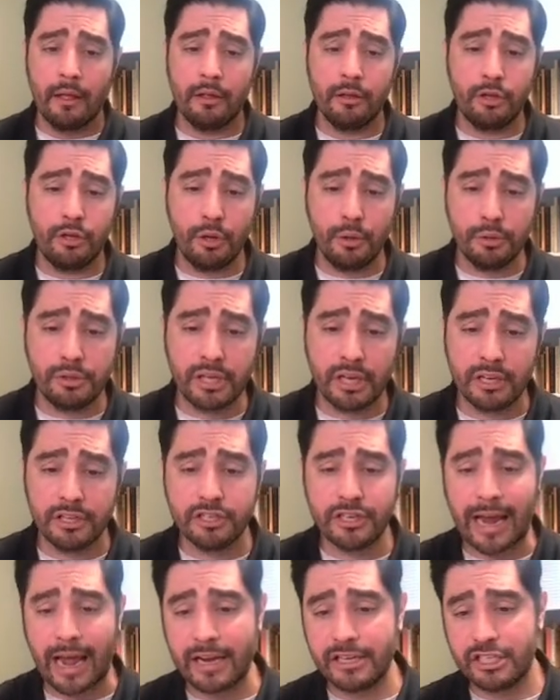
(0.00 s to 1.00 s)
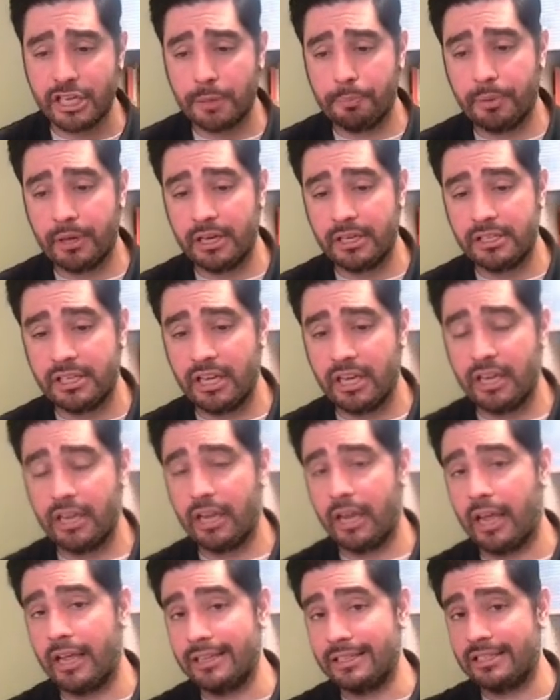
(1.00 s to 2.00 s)
using
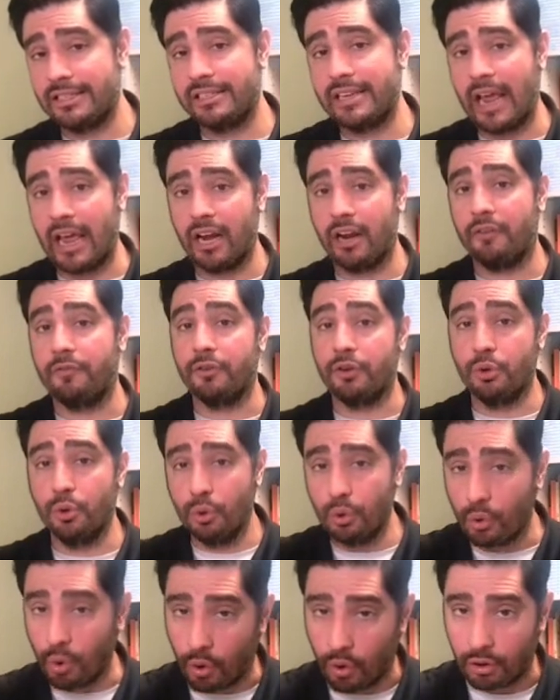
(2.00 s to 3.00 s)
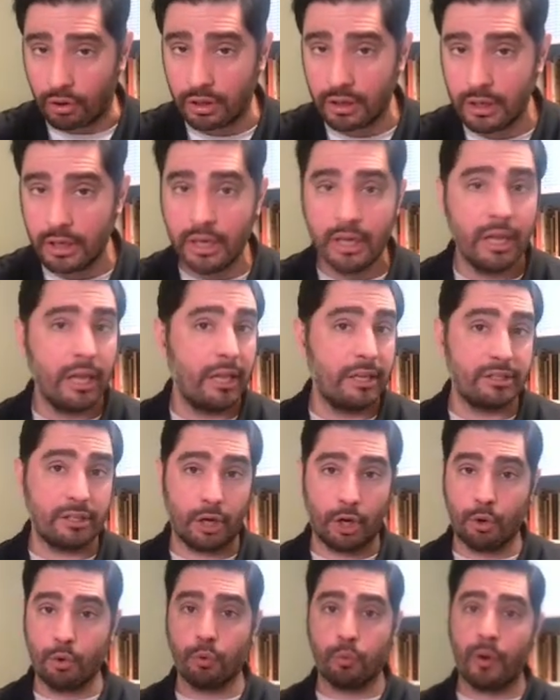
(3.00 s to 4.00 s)
ChatGPT instead of Google is a
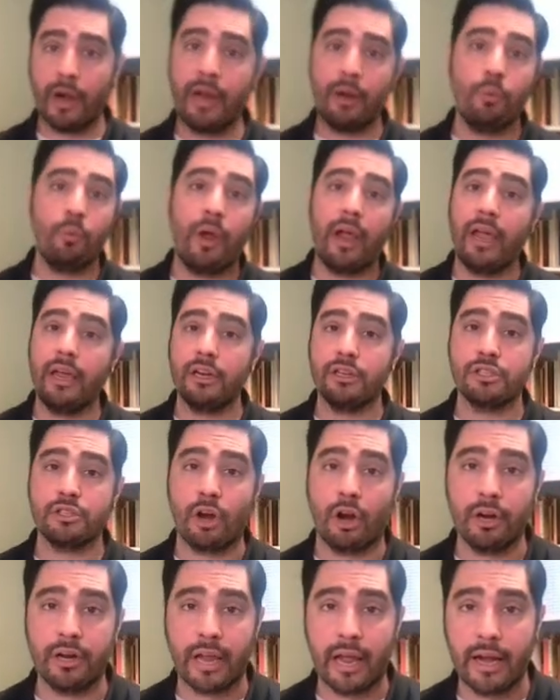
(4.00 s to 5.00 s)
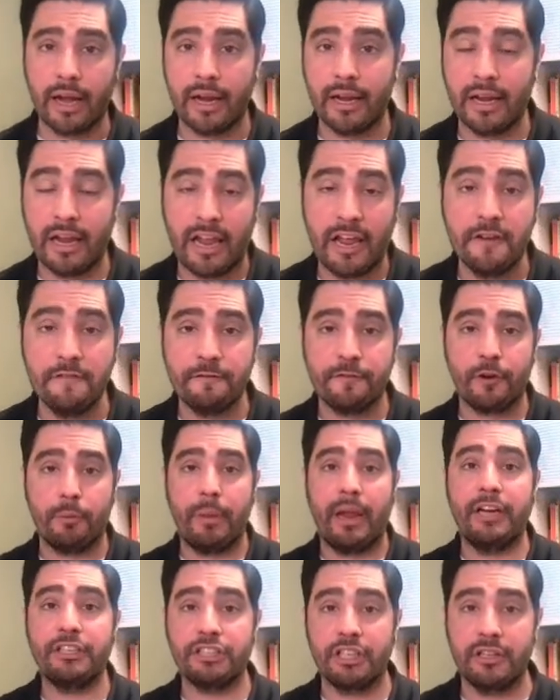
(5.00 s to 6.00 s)
great way to start getting
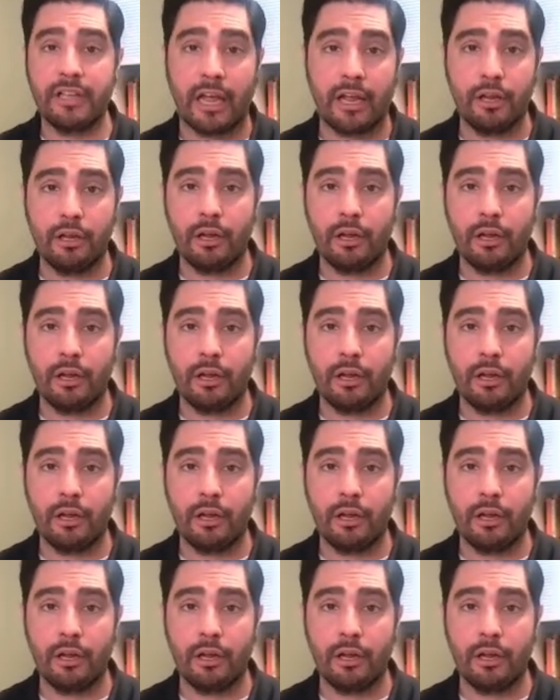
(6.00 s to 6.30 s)
information